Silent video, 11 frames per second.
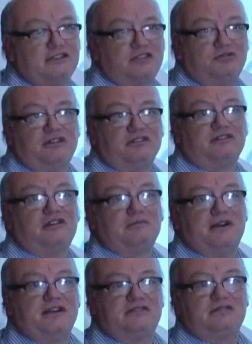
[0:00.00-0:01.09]
300
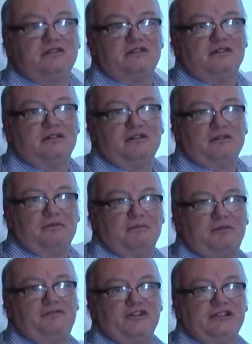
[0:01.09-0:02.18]
terabytes,
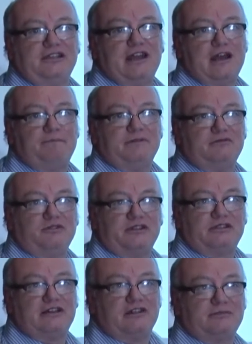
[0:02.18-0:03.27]
perfectly happy with
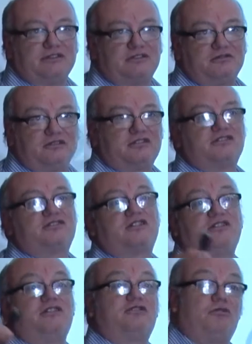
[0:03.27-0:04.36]
cloud object storage because they're going
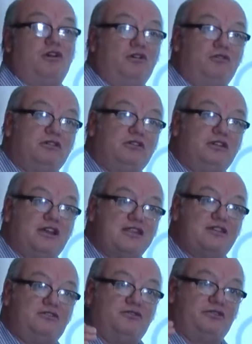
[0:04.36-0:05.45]
to grow and they
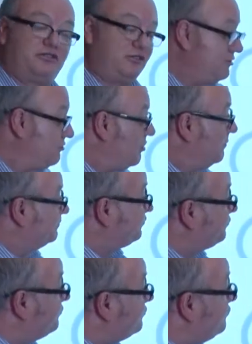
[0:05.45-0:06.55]
know they're going to grow.
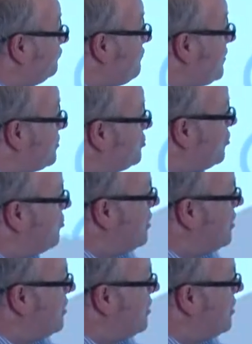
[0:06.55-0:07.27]
So